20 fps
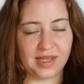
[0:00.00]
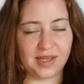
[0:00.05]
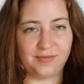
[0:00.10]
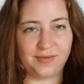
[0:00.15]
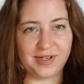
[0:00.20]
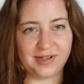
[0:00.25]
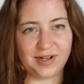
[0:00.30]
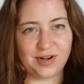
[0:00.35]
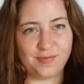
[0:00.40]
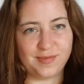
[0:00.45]

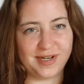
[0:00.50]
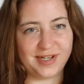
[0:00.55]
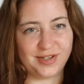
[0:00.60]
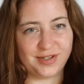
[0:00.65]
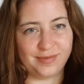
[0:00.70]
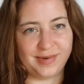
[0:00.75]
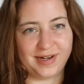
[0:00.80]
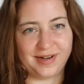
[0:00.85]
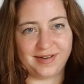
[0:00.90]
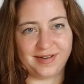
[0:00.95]
Willkommen,
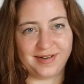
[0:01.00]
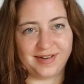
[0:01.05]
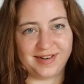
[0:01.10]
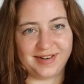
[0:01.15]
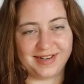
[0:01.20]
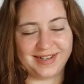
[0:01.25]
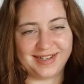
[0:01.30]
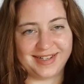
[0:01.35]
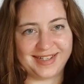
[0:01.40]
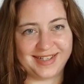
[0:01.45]
German
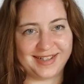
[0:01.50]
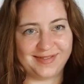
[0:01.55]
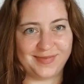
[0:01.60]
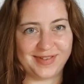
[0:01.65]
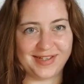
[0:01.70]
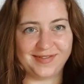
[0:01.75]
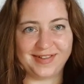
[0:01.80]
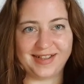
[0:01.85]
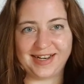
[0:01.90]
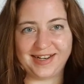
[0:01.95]
learners. I'm
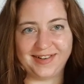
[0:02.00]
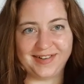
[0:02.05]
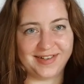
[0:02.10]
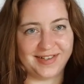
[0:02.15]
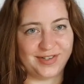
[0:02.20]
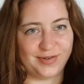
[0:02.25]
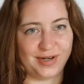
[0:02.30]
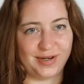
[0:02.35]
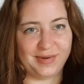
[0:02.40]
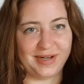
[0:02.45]
so glad you
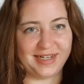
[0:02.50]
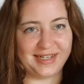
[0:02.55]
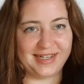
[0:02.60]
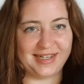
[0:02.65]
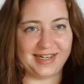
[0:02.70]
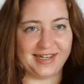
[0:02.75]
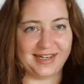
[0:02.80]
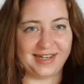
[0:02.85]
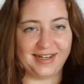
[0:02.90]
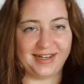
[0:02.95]
could join me
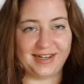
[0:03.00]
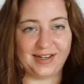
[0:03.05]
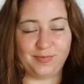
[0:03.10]
today.